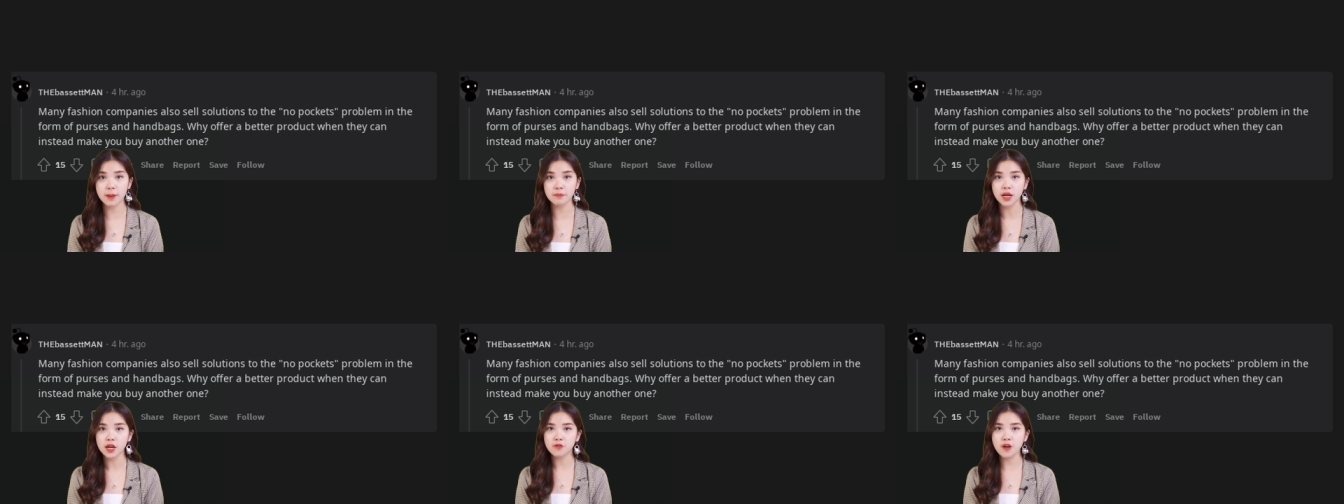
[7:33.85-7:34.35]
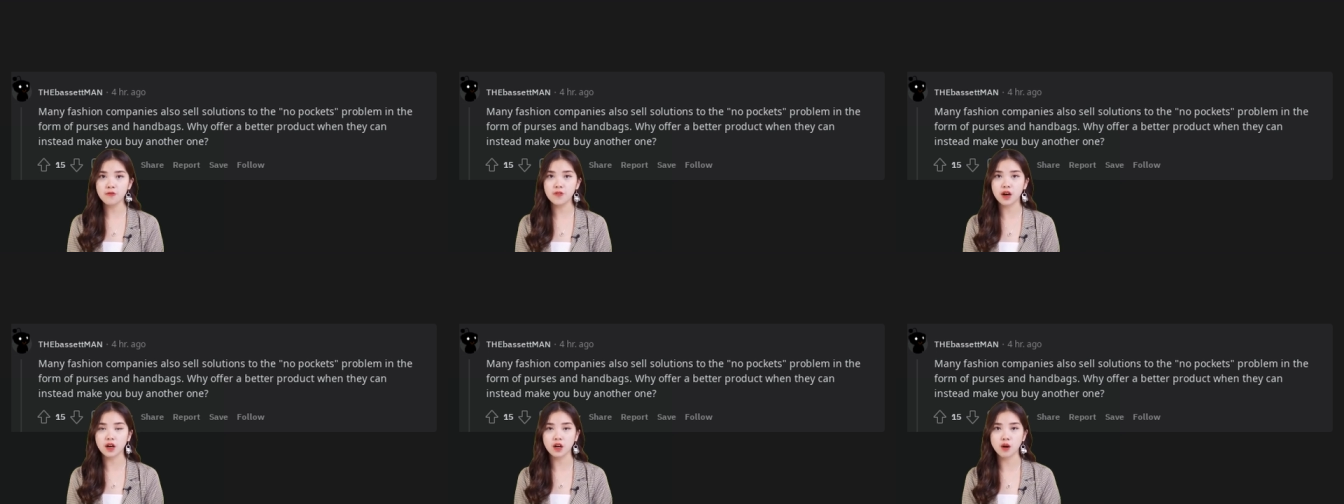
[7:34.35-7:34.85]
also
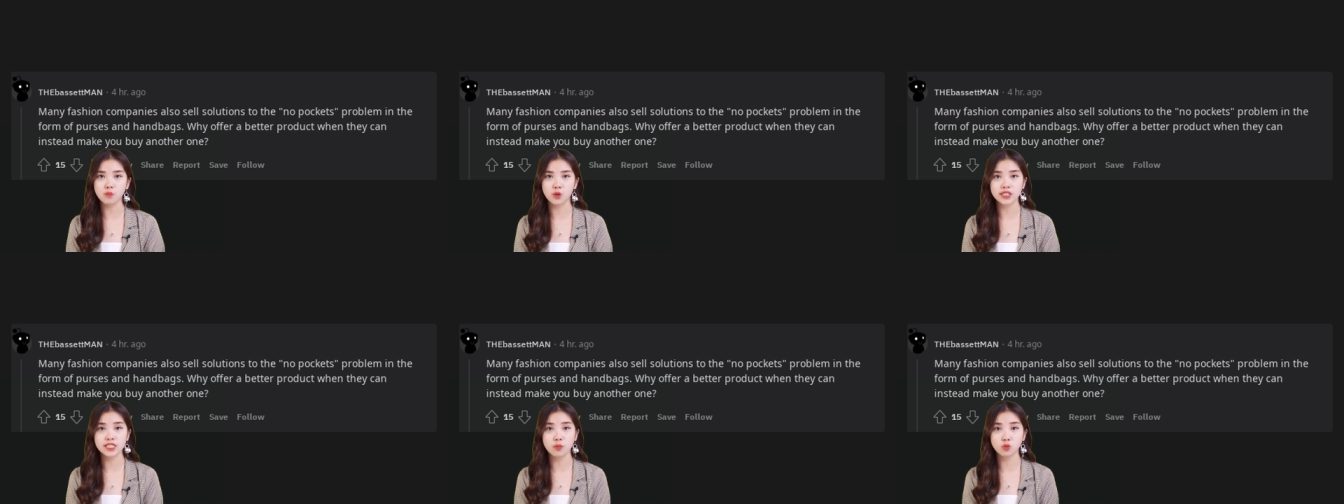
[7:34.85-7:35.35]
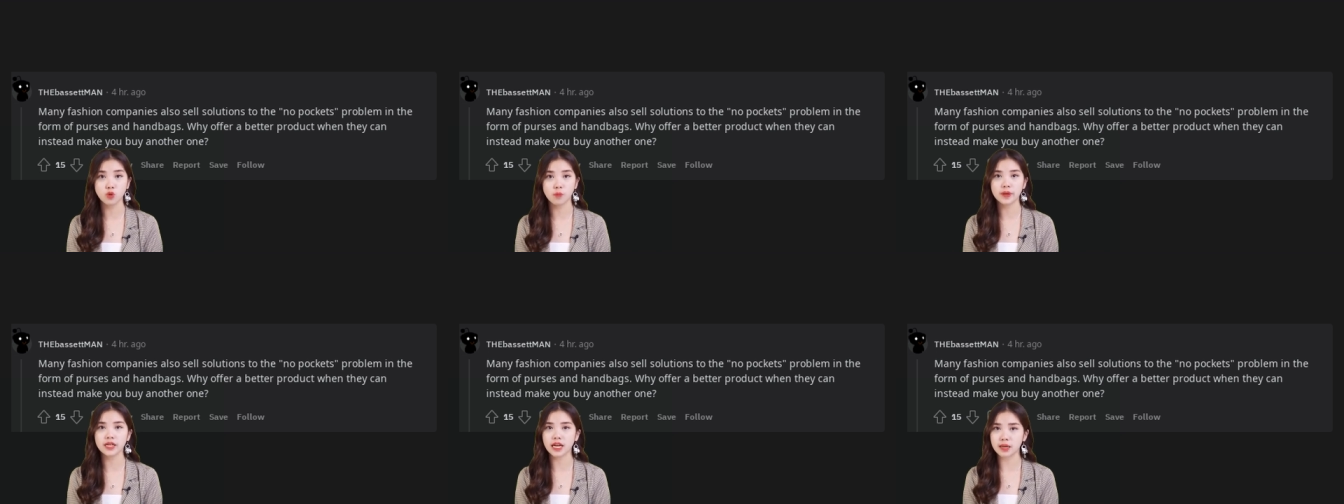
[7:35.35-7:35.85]
sell solutions to
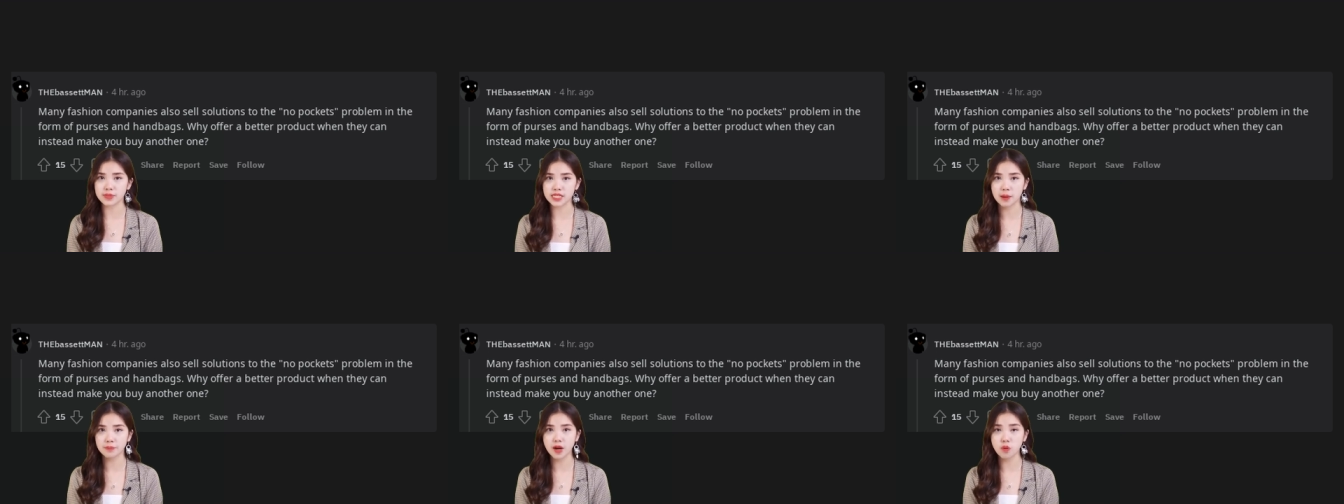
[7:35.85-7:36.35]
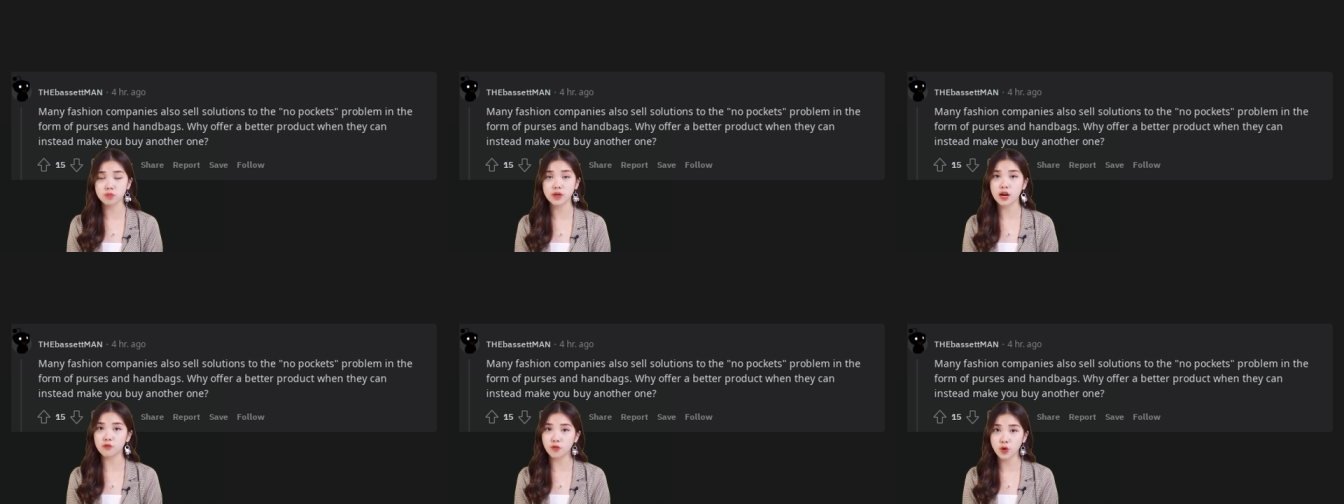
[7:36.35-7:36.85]
the no pockets
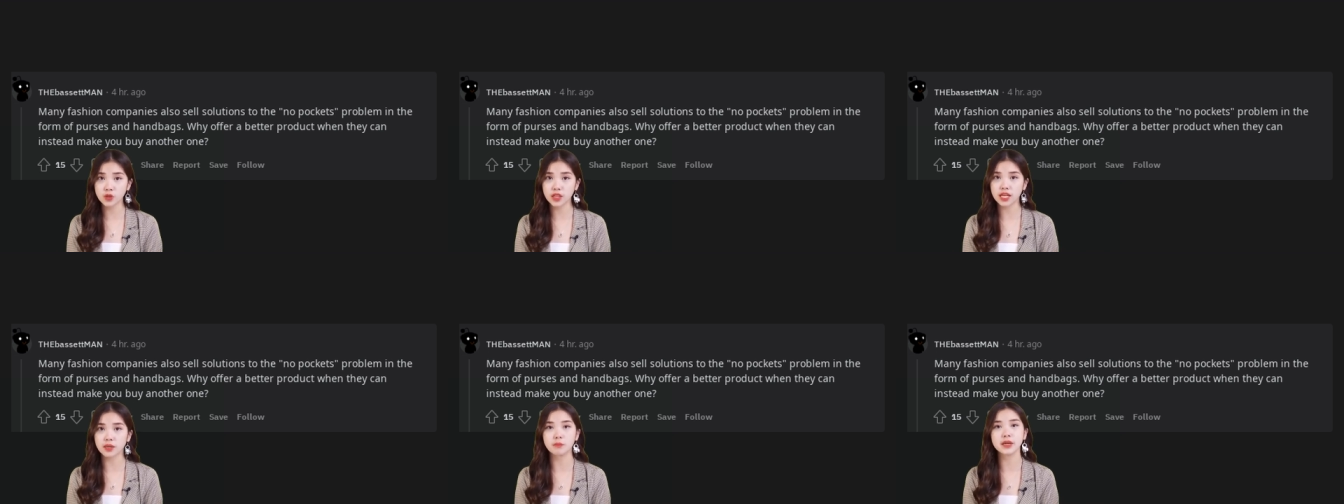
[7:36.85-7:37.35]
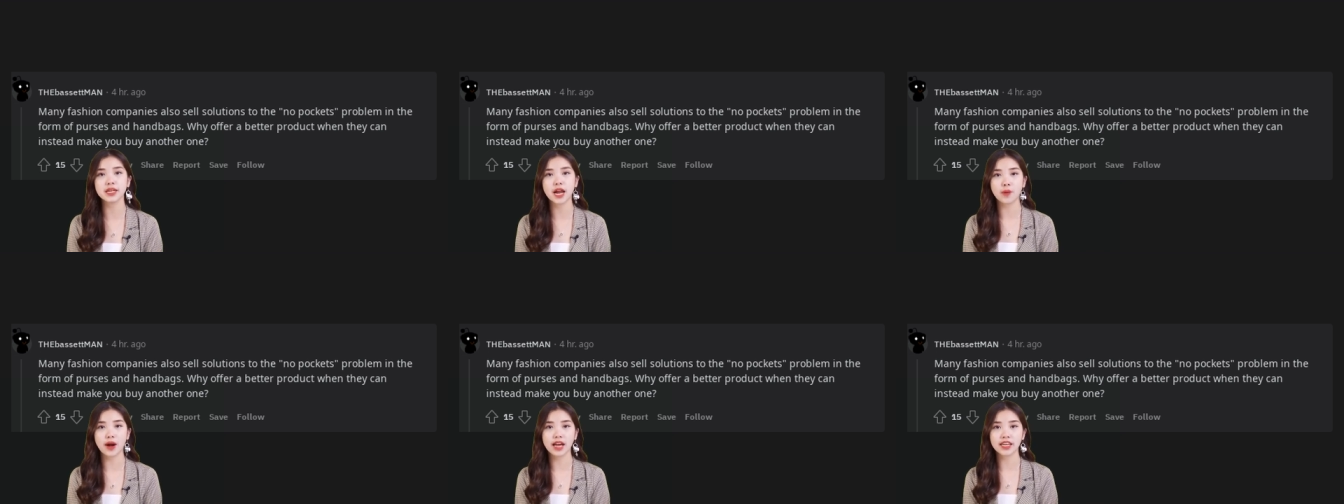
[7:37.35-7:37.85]
problem in the form of
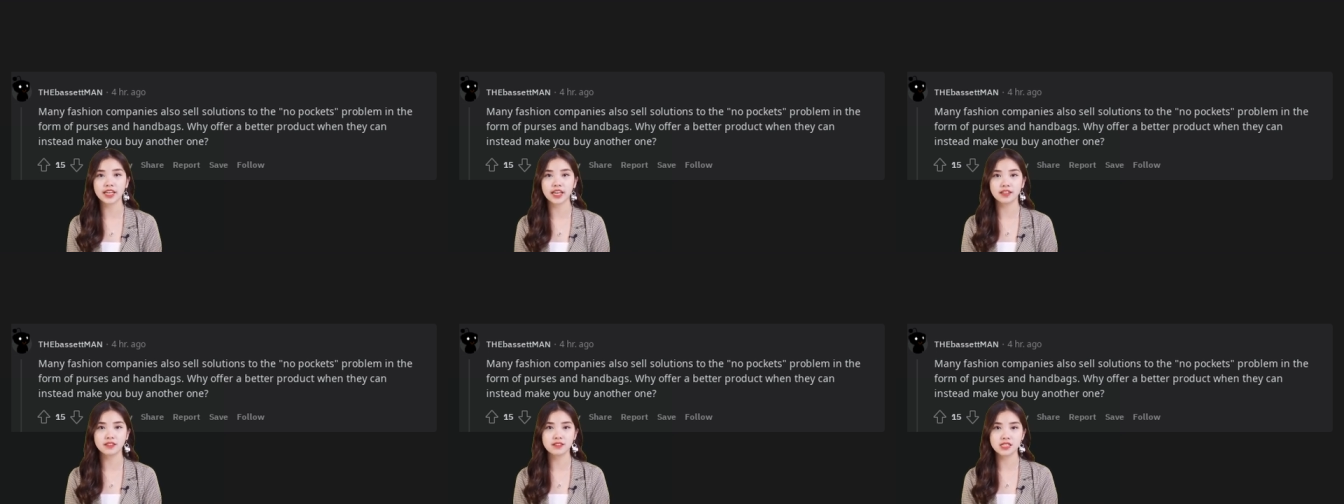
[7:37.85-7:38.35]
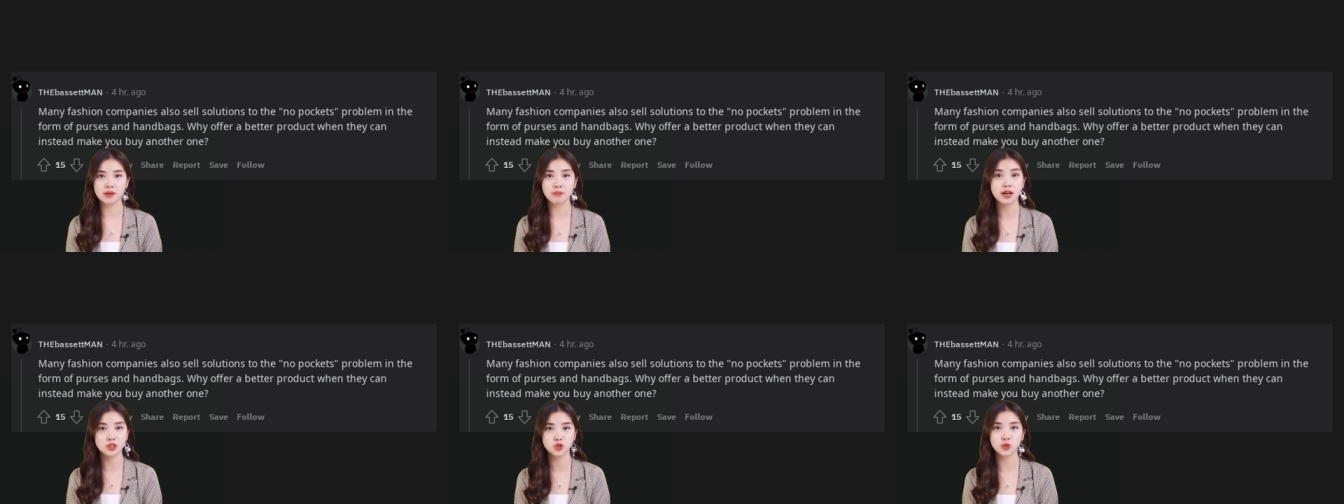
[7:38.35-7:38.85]
purses and
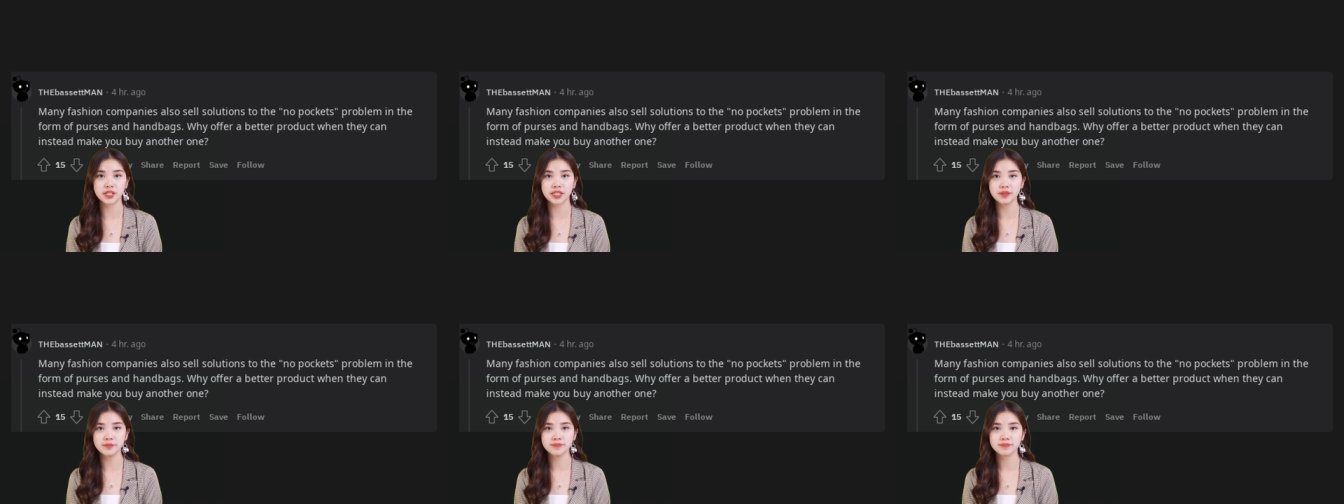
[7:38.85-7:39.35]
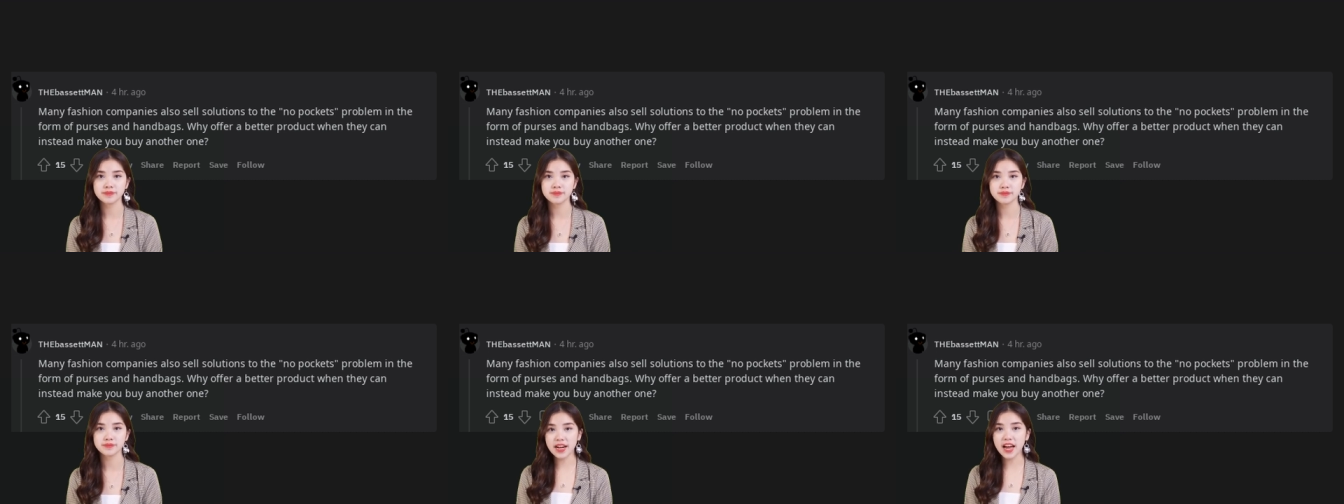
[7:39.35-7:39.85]

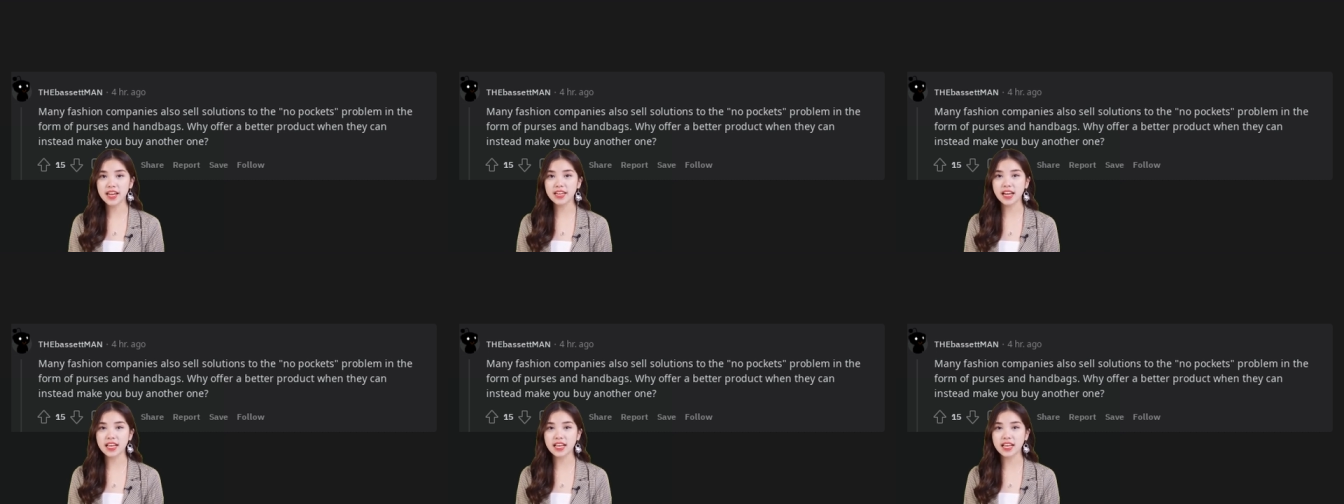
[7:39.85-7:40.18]
handbags.